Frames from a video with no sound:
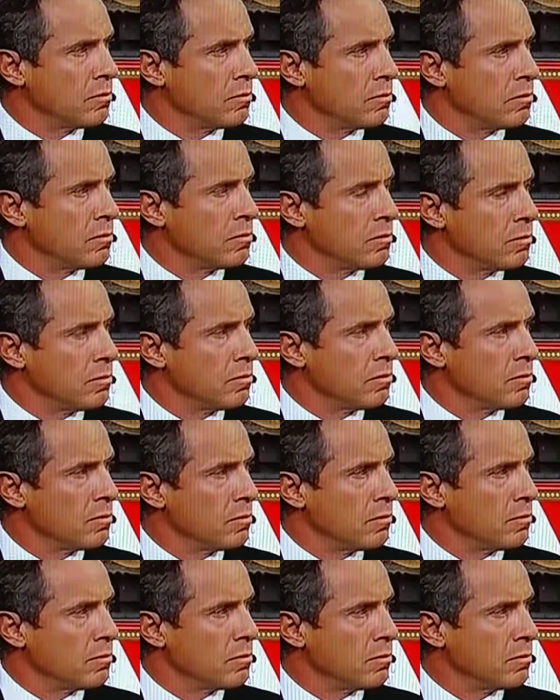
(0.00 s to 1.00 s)

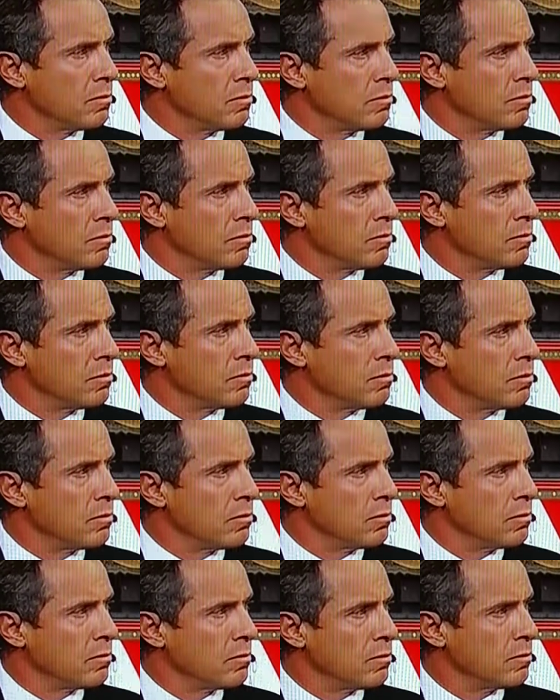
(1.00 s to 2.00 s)

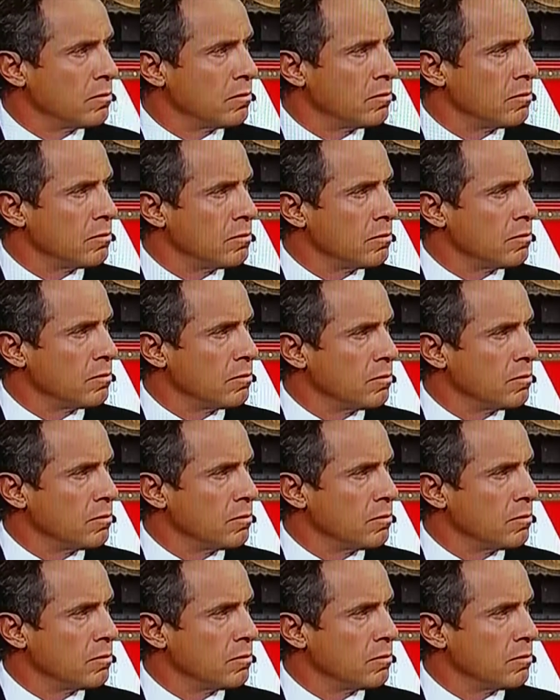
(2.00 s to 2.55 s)
The person shown says nothing.